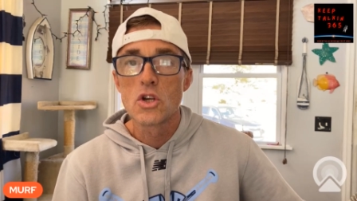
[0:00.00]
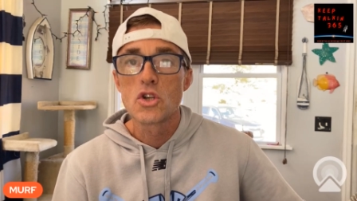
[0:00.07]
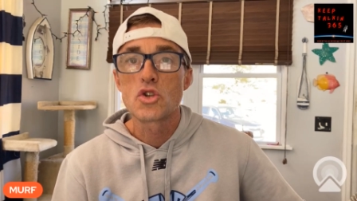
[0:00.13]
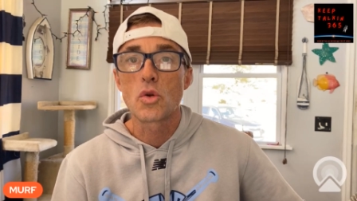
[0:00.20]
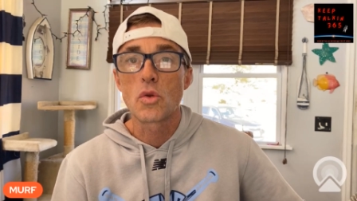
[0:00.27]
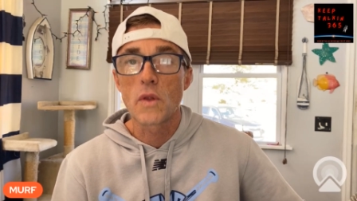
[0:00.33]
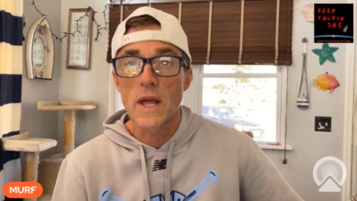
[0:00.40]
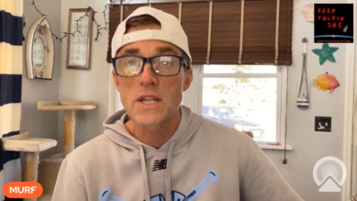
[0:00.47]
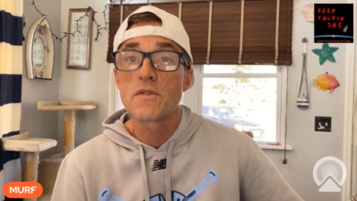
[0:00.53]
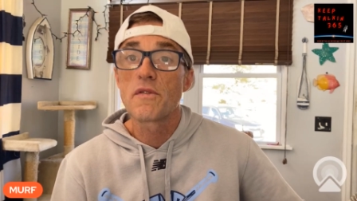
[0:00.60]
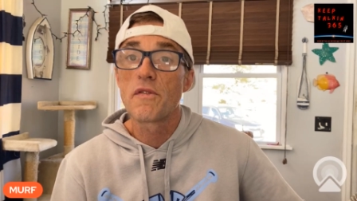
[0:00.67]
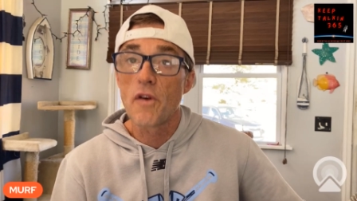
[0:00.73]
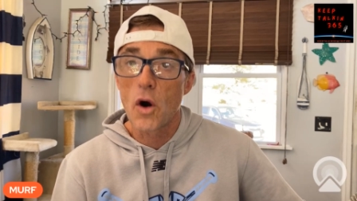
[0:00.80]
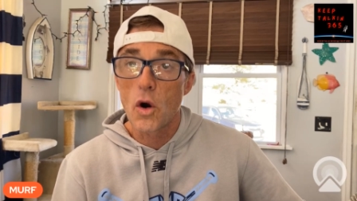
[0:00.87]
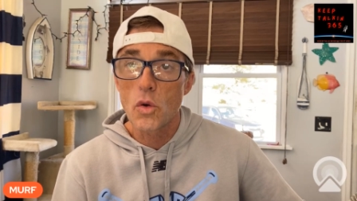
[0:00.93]
So let's
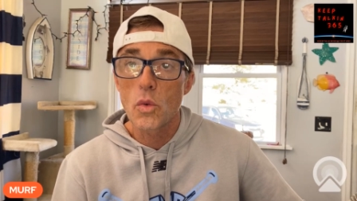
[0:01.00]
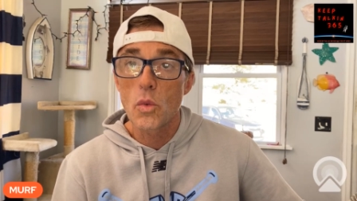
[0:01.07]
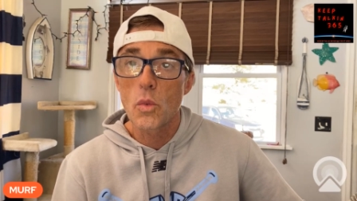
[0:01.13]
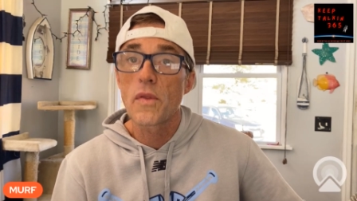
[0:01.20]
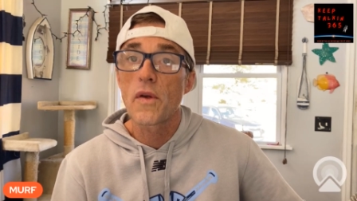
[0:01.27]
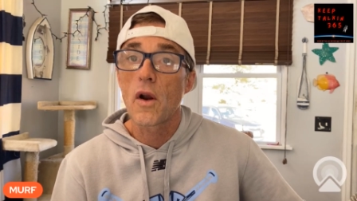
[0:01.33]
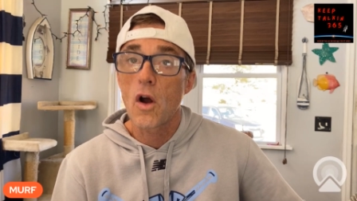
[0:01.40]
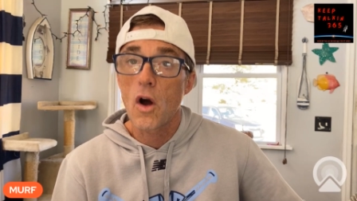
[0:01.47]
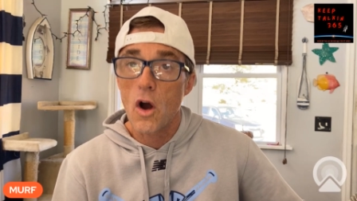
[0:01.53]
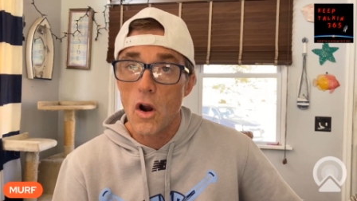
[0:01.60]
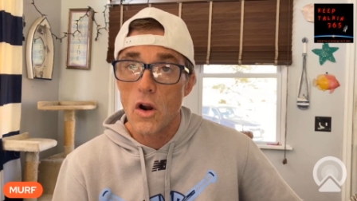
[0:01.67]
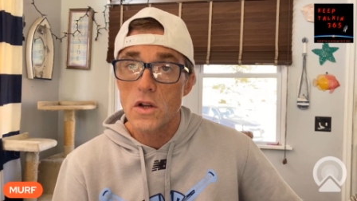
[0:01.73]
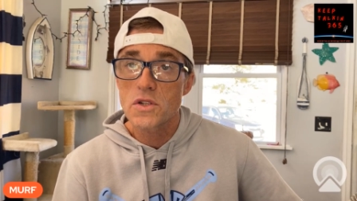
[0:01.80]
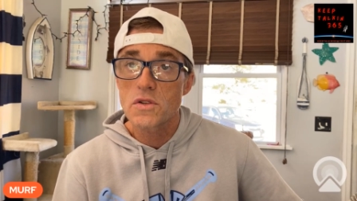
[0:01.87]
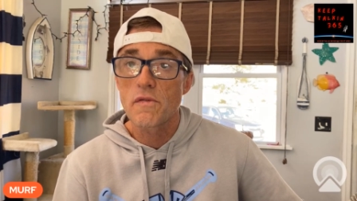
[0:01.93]
vote with our
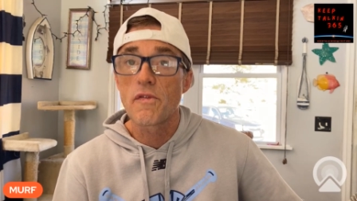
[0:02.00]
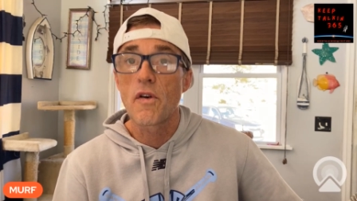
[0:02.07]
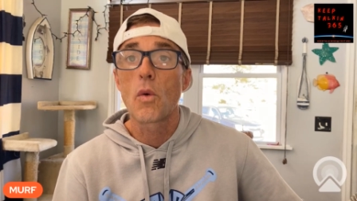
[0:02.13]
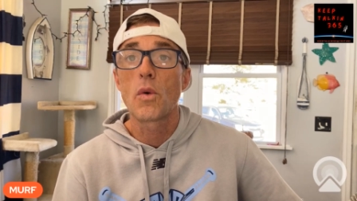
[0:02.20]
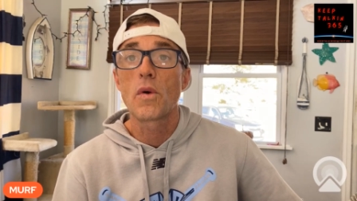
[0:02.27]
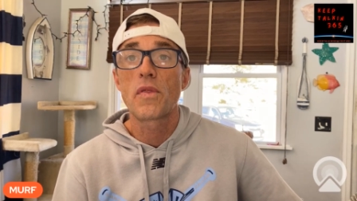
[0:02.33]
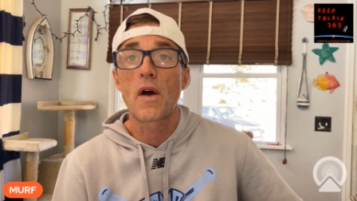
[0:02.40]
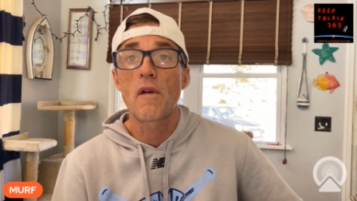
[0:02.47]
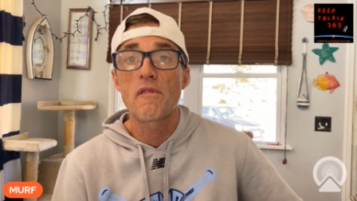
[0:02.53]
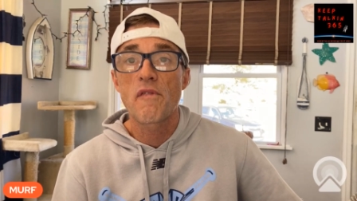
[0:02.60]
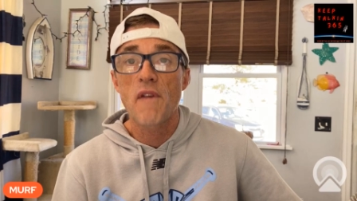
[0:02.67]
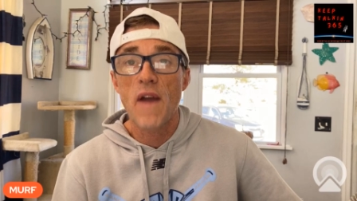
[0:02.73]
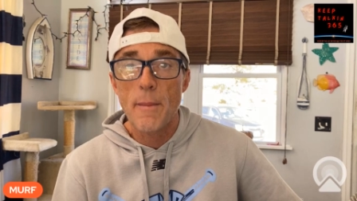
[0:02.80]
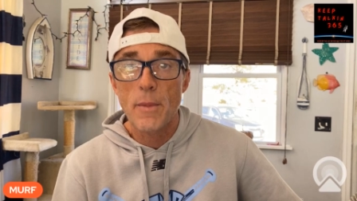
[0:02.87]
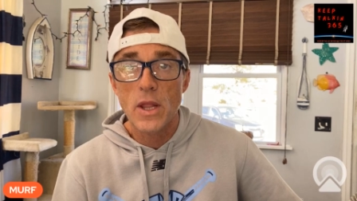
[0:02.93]
hearts, vote with our
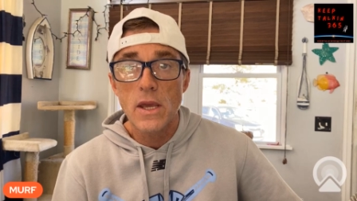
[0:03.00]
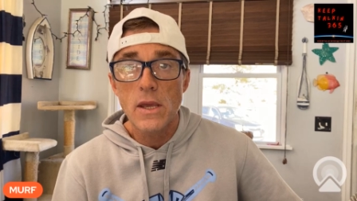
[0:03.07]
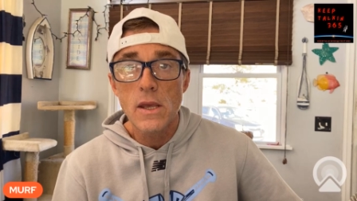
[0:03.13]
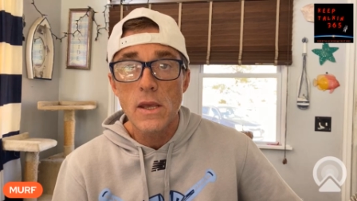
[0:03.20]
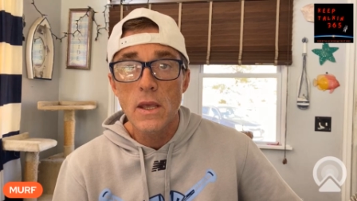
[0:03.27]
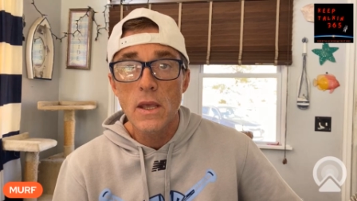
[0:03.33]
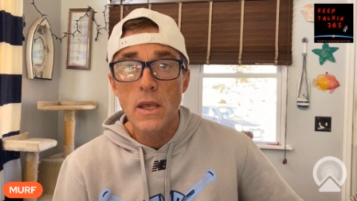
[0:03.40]
family,